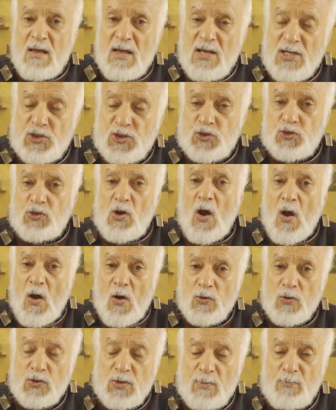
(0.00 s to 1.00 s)
a
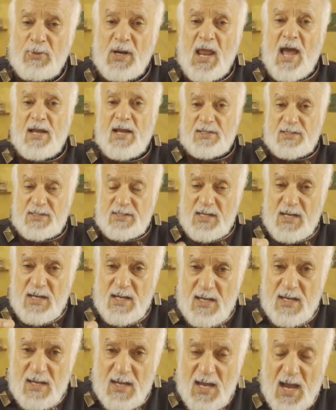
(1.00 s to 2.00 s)
strong black
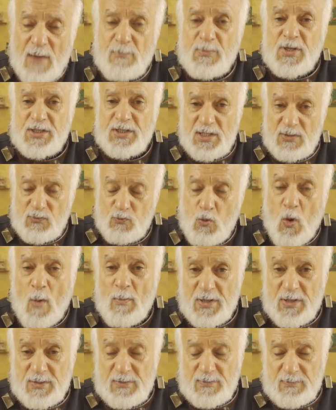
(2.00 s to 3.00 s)
American
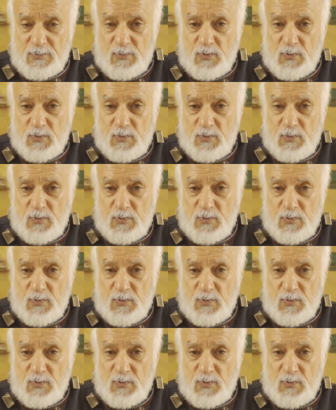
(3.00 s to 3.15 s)
woman